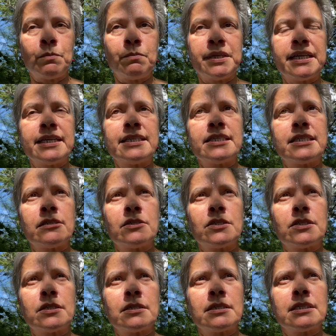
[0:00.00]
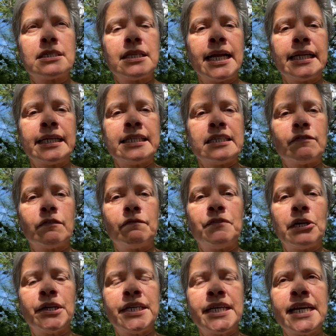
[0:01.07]
because there's slightly different
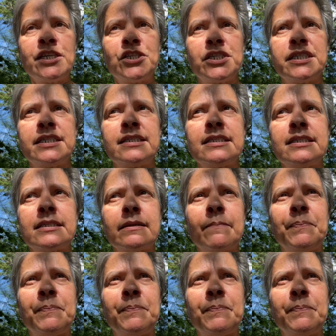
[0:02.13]
variations